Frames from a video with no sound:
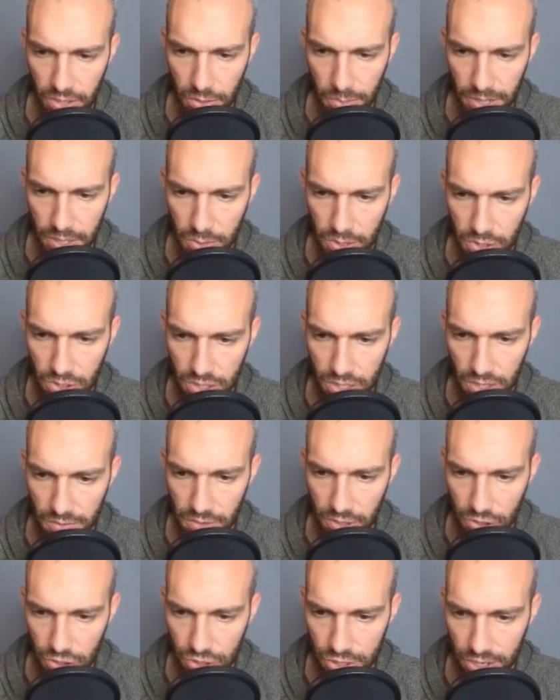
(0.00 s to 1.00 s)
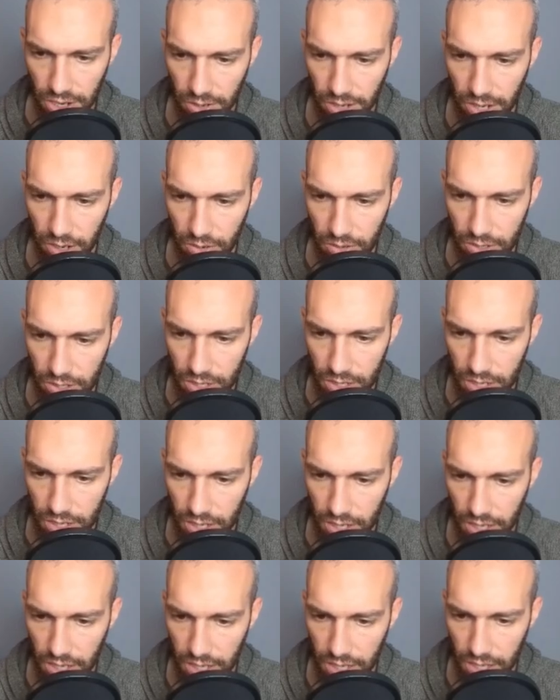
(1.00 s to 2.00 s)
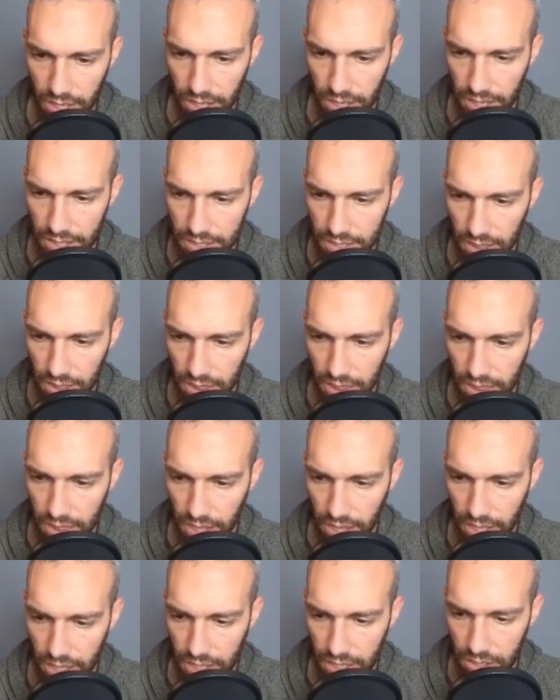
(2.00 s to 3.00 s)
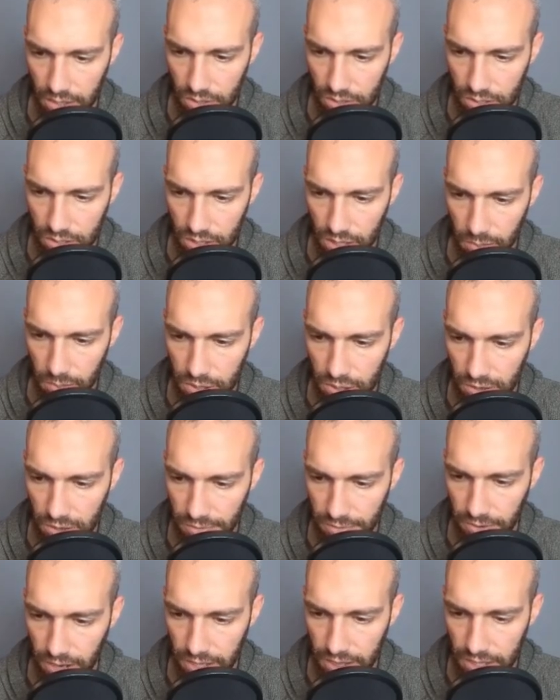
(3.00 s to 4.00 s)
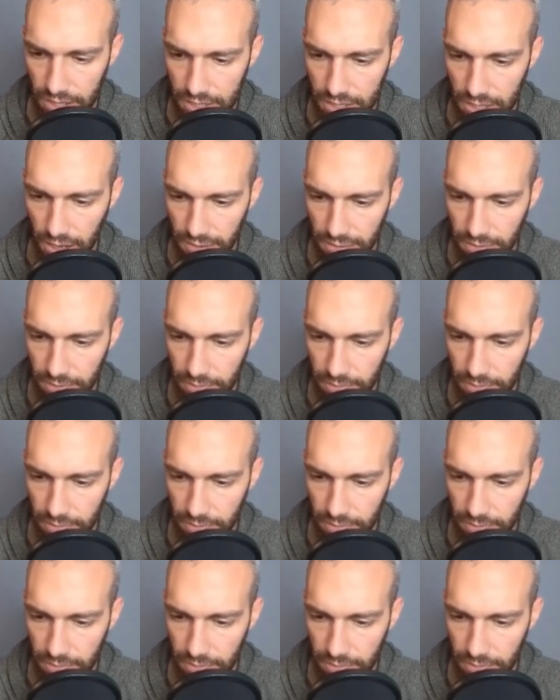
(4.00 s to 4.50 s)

I might as well just give you a shout out as a thank you. So let me just find this stuff.